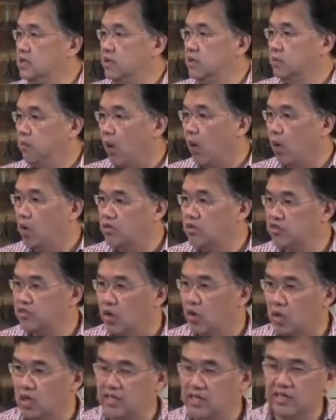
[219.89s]
Paul is
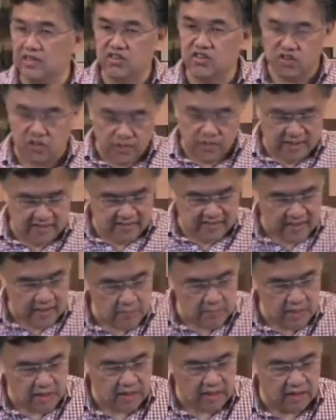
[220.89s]
calling us to
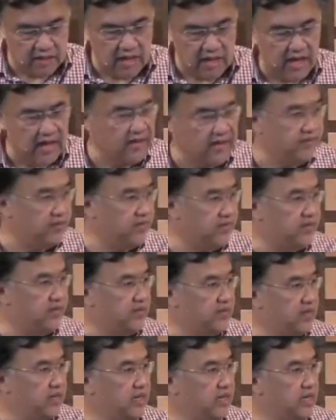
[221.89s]
examine our
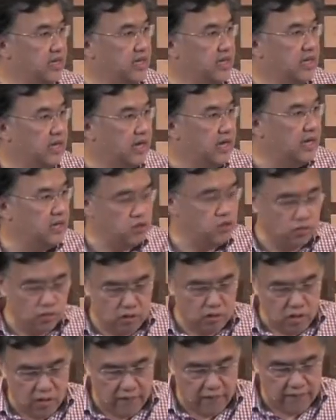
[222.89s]
lives and to
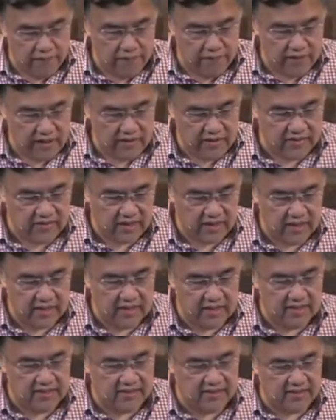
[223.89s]
confess
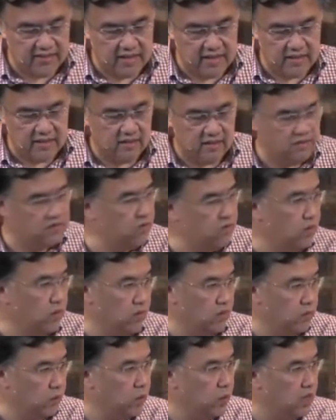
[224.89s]
any sins
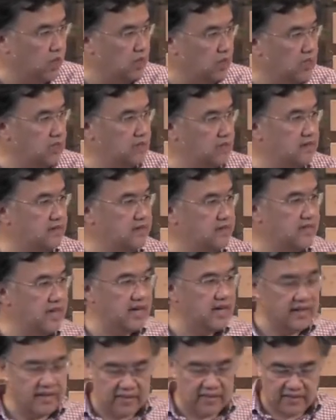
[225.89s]
or worldly
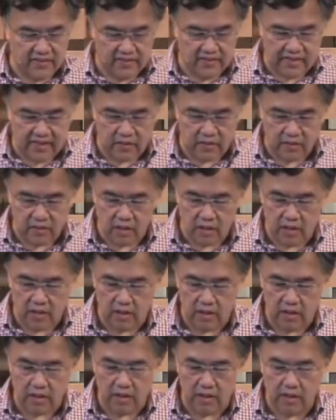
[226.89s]
desires that
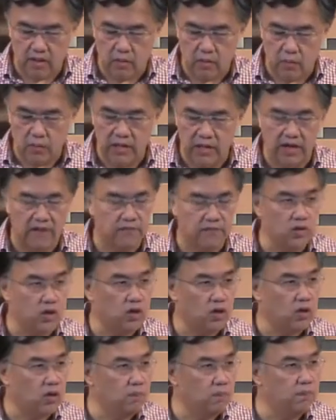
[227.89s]
we have
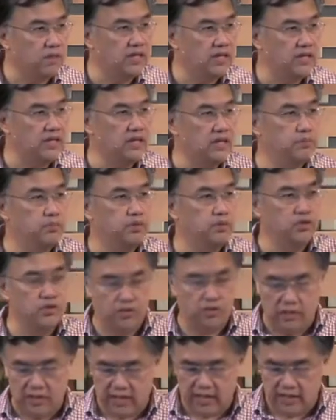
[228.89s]
not completely put
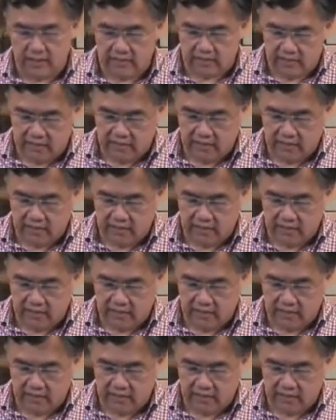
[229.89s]
to death.